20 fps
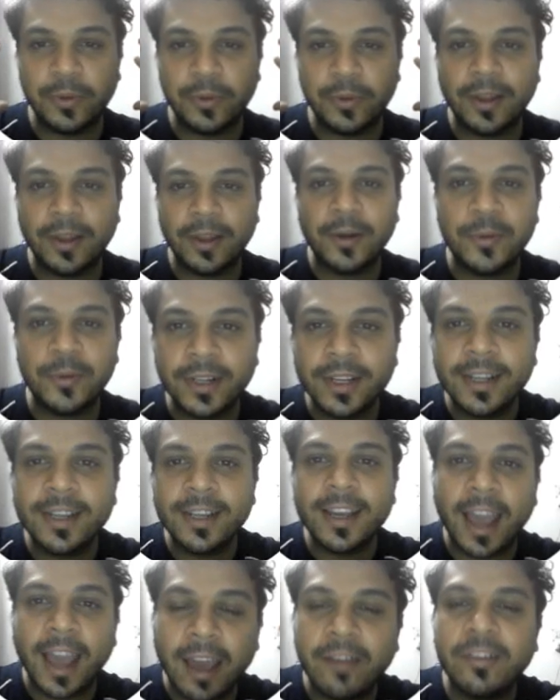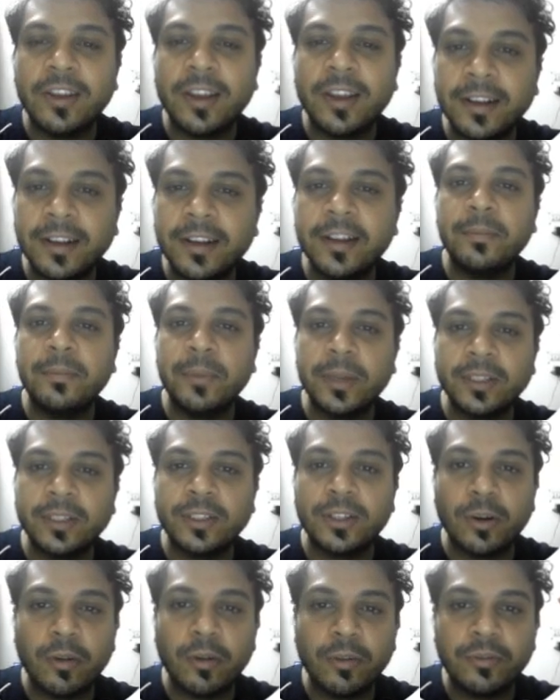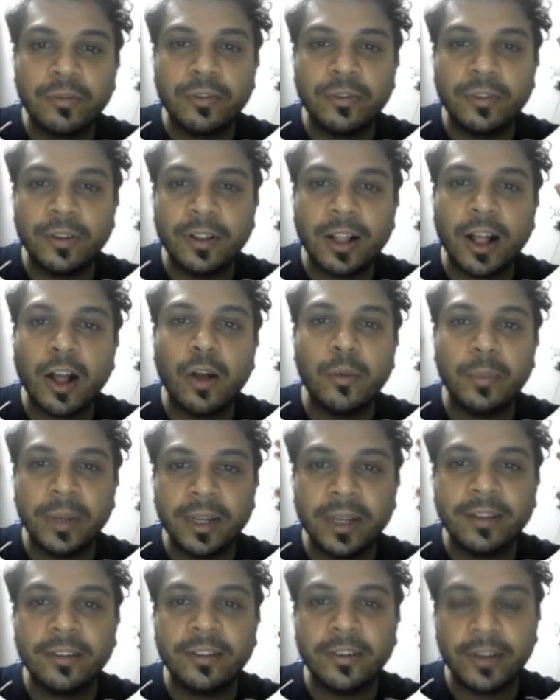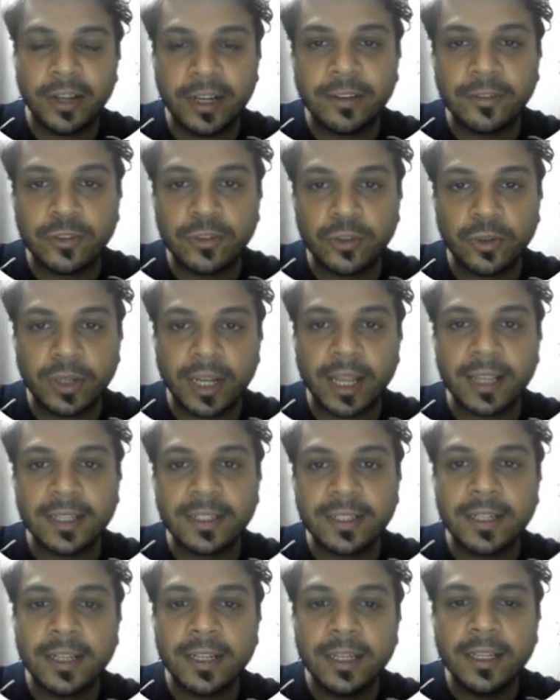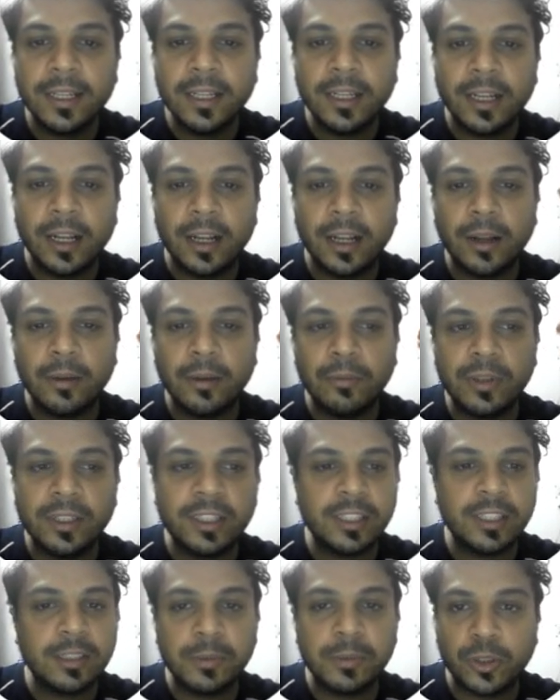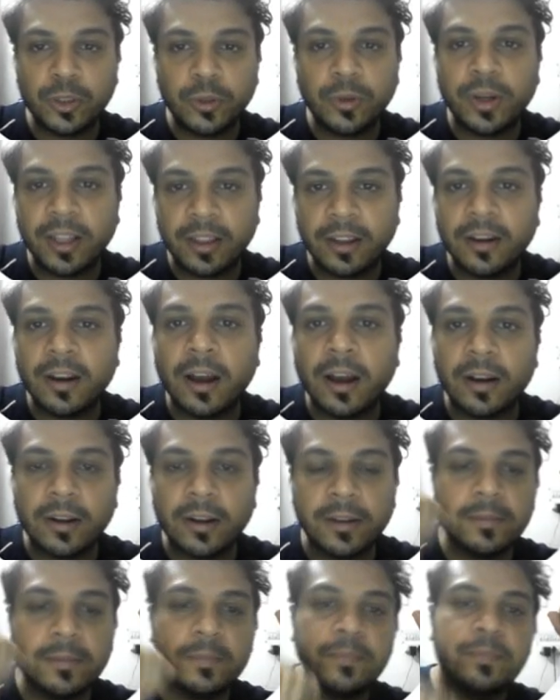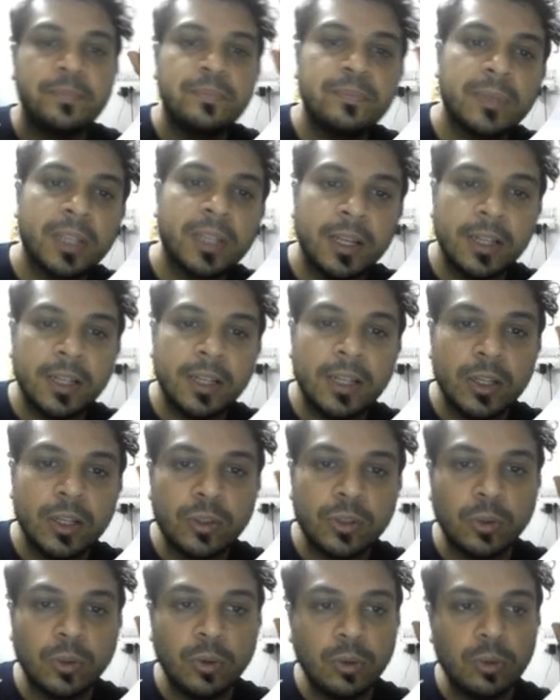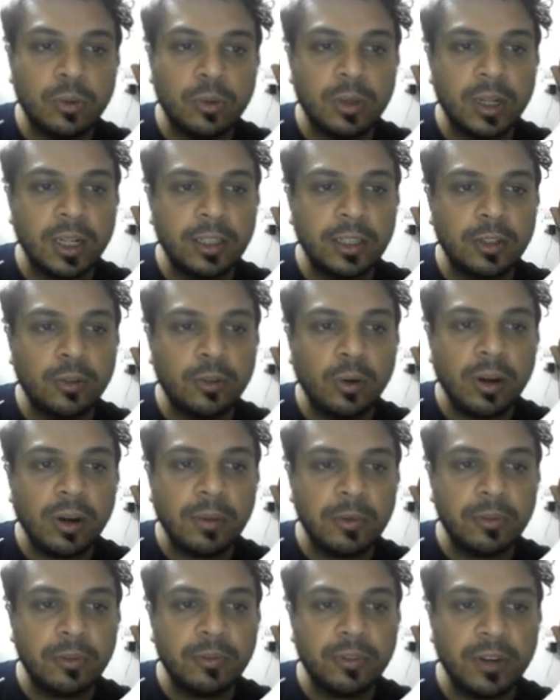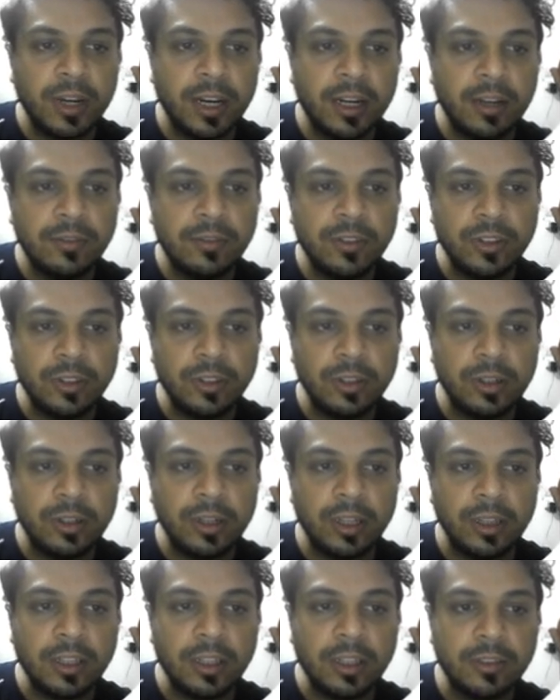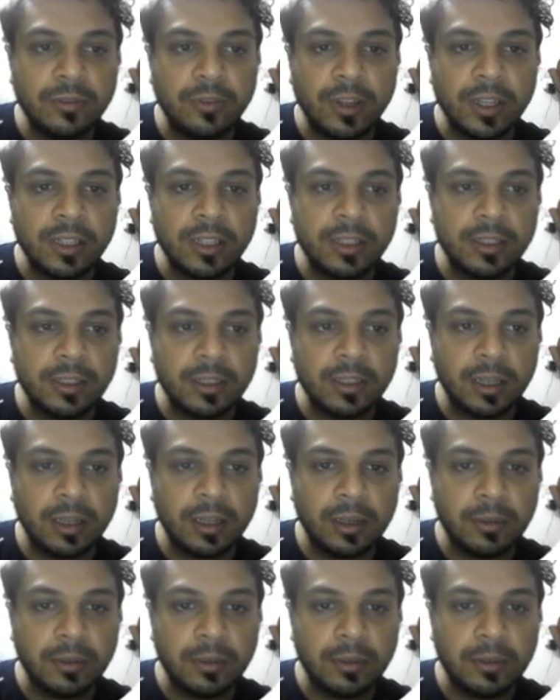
without having a clear picture of how many creatives to test, we'll just be shooting in the dark. So the total number of creatives here in this phase,